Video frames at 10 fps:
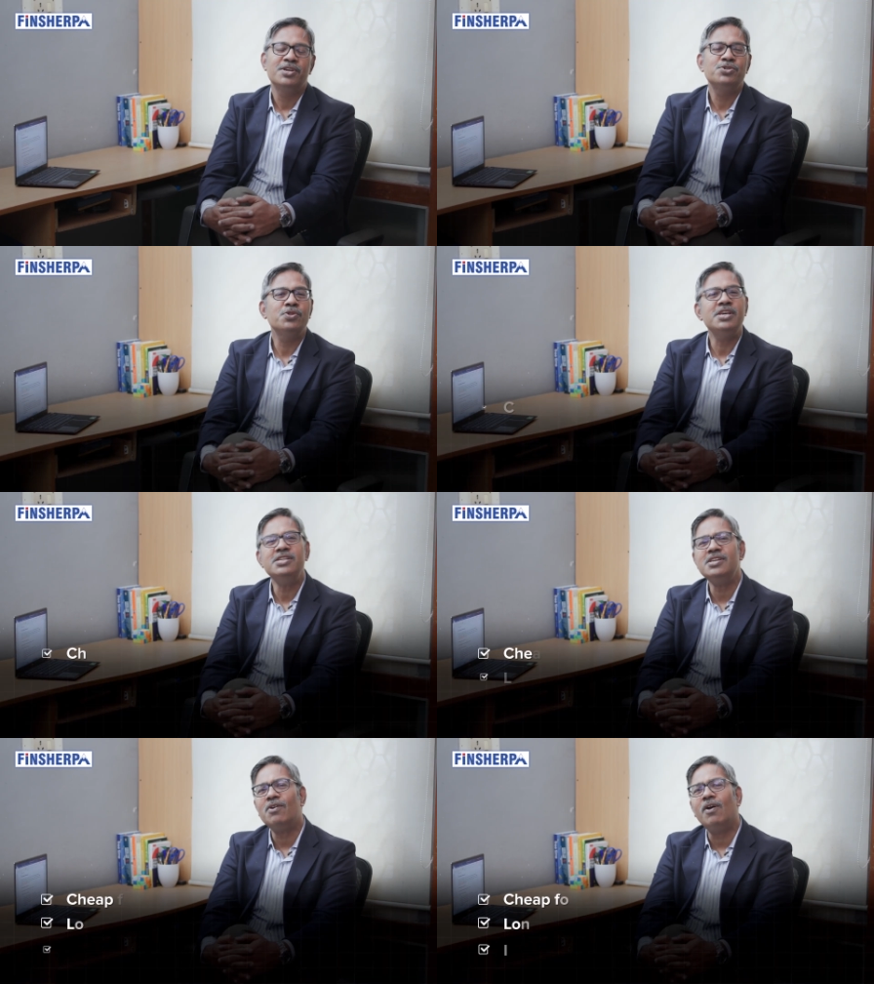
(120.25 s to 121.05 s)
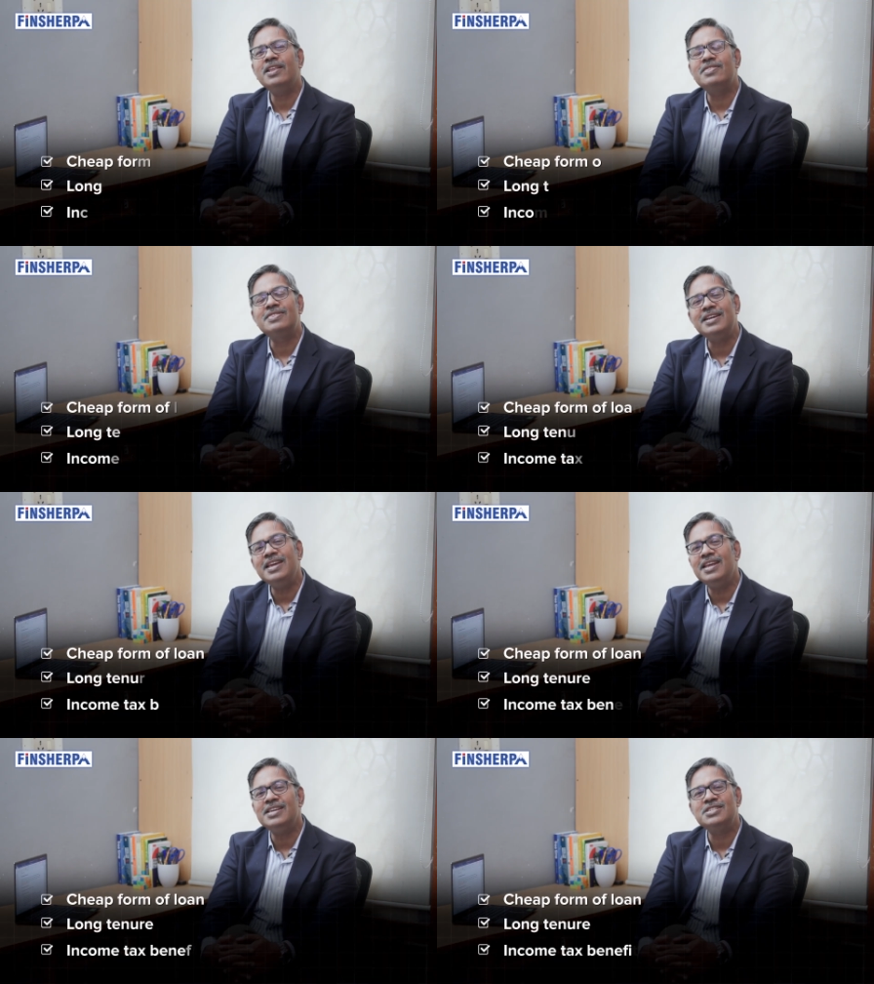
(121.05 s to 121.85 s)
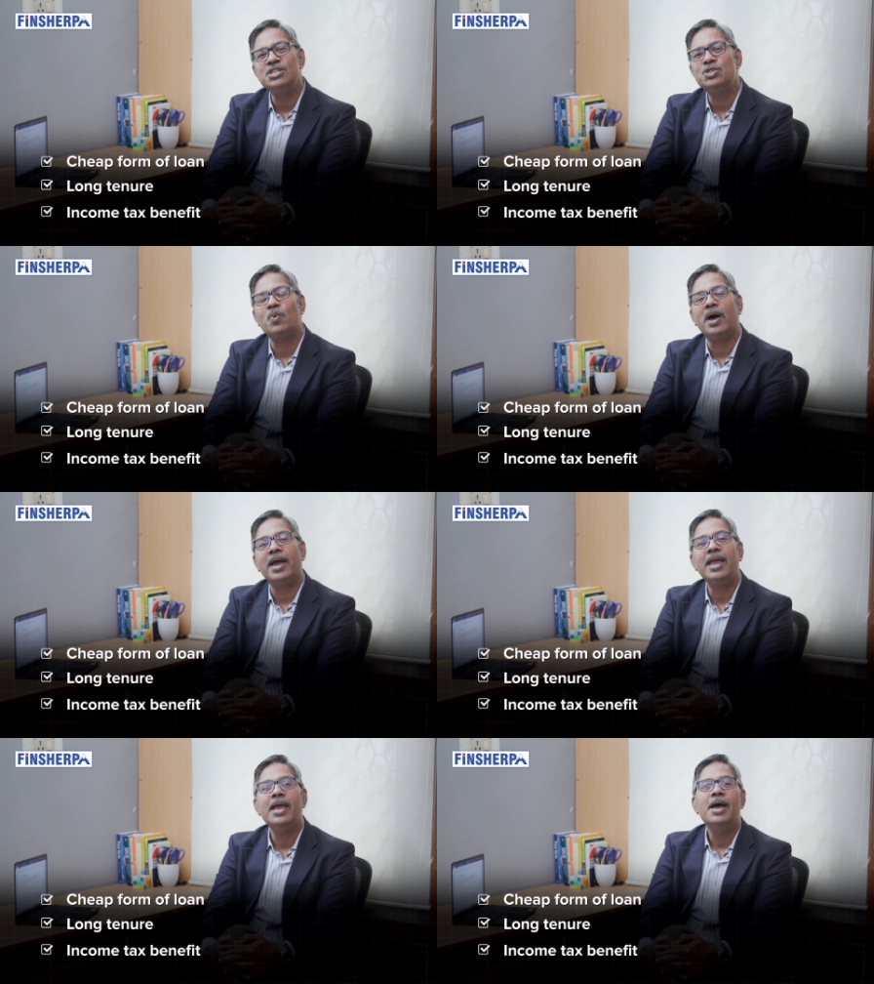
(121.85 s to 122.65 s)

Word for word: So these are all the three reasons why